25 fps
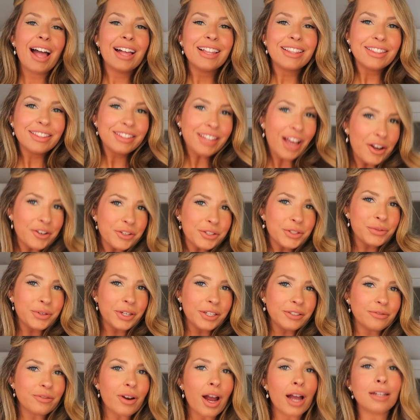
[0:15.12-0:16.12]
Hello,
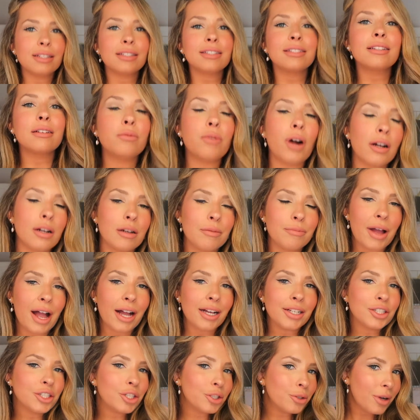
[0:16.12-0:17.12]
sweet friends. Welcome
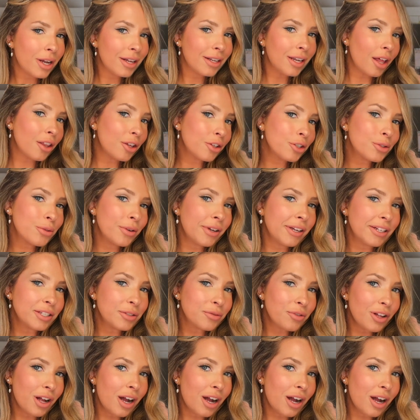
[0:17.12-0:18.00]
back to another Sweetest